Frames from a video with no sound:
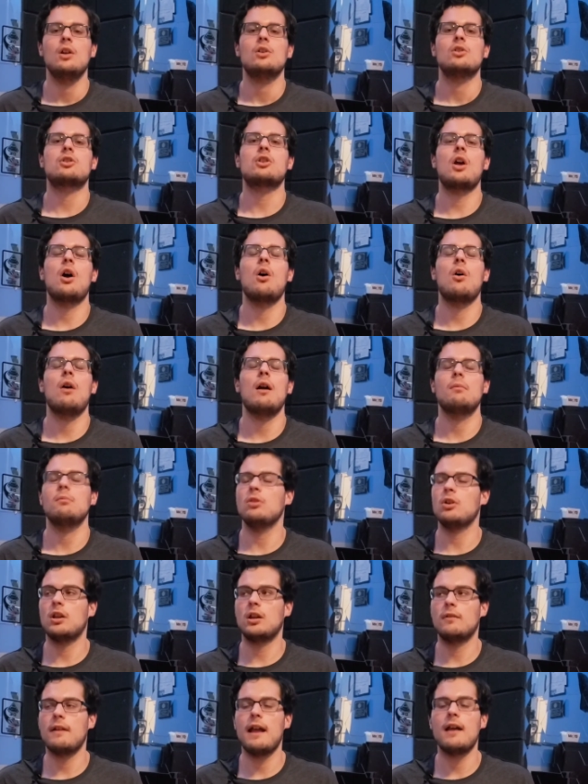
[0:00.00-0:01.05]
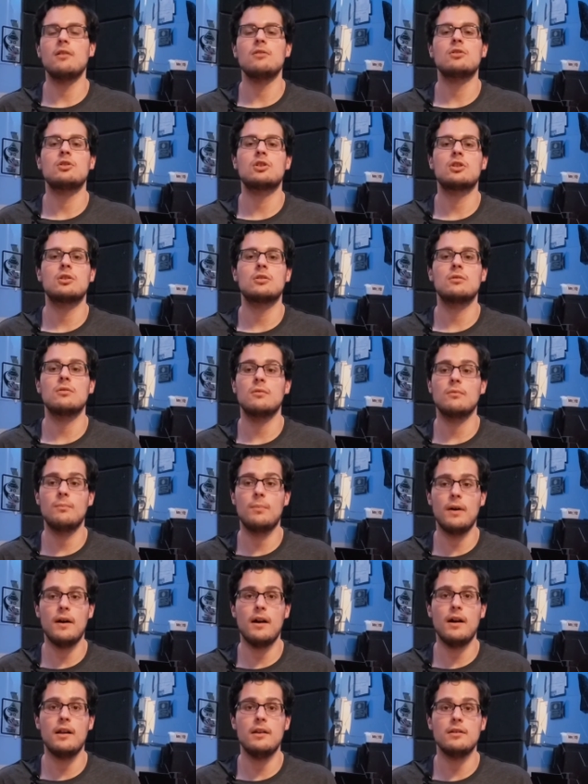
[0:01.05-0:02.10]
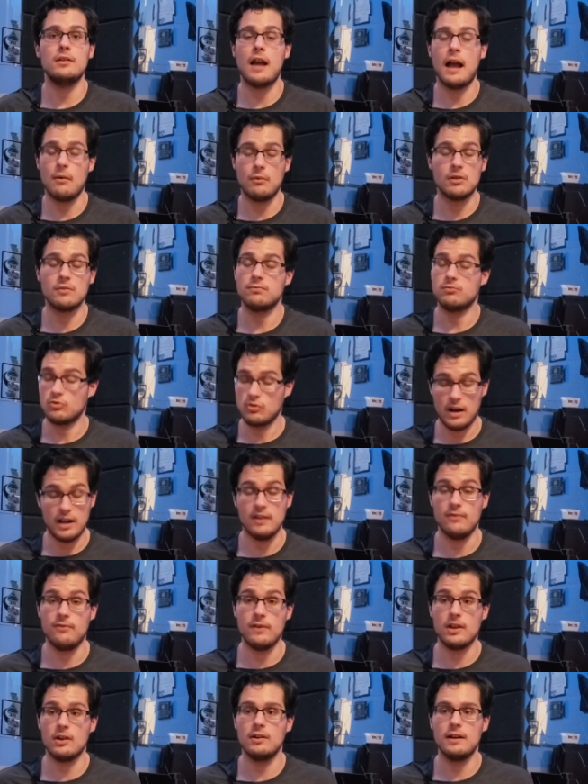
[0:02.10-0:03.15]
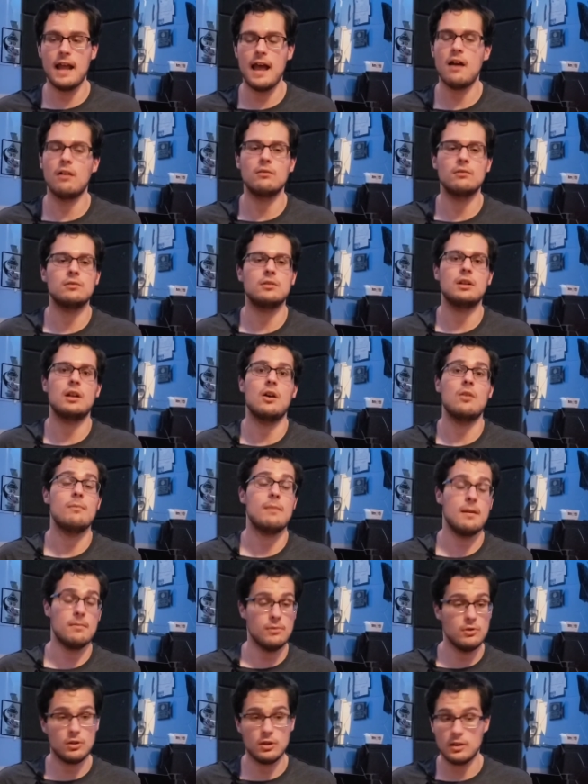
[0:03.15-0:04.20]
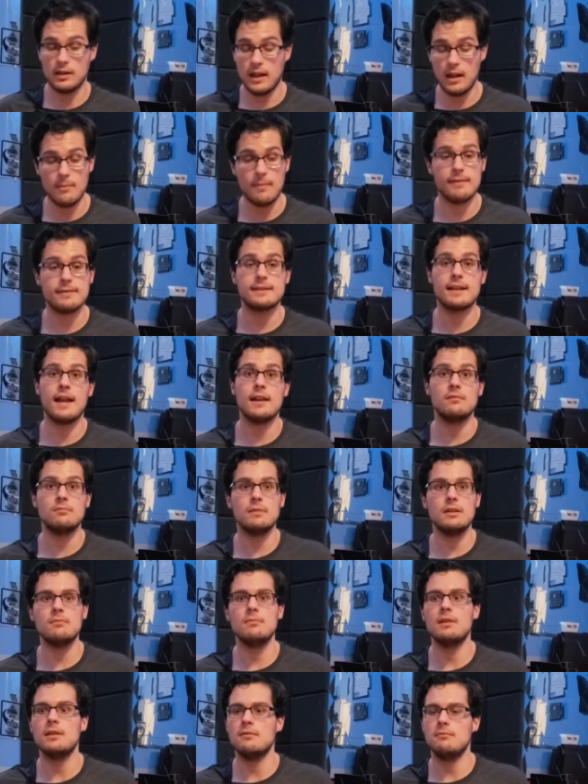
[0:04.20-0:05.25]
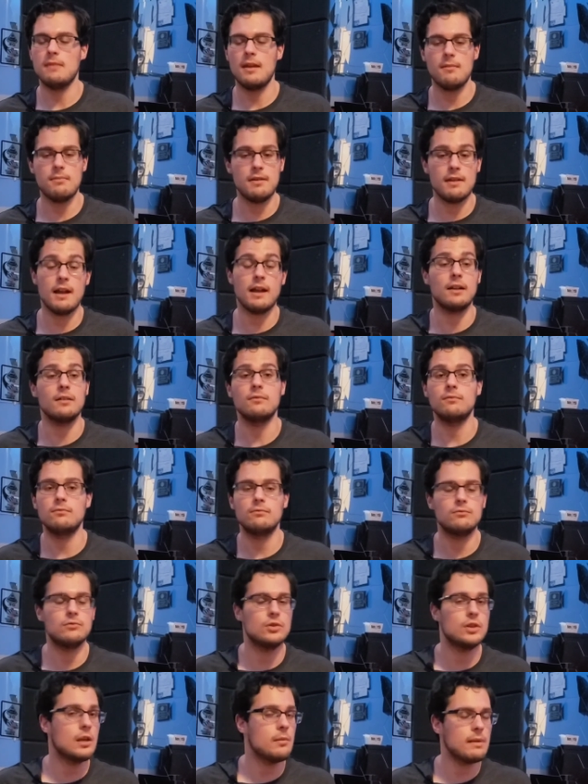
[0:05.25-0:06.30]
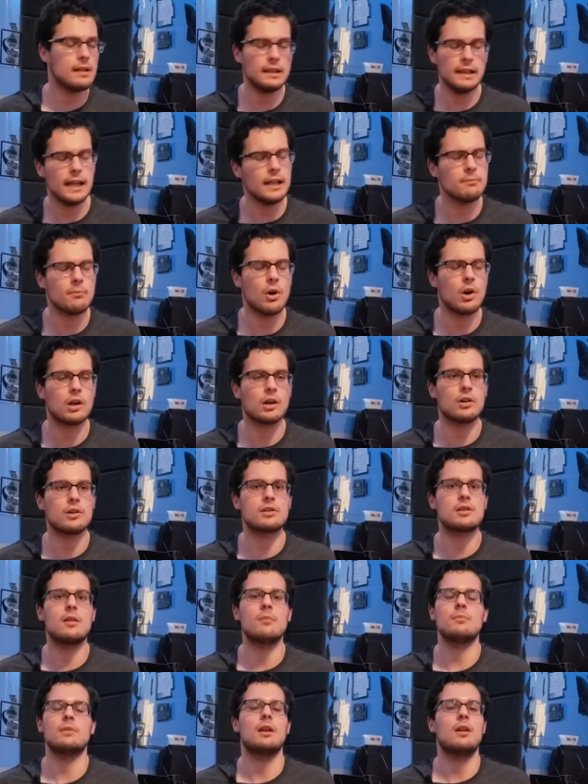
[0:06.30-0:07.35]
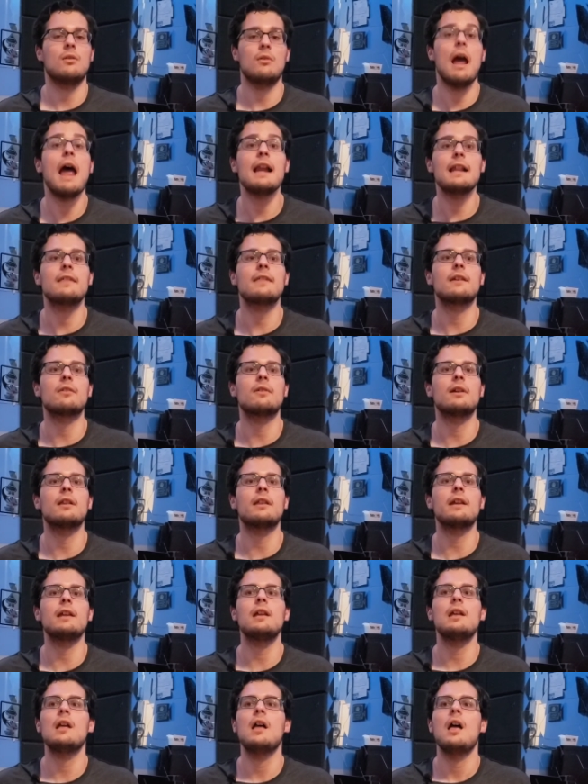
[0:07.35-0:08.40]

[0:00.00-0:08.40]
So I'm looking around, but I would have tried to figure it out. You know, maybe you could come outside and meet me. Maybe I could give me a landmark or something, you know, anything really.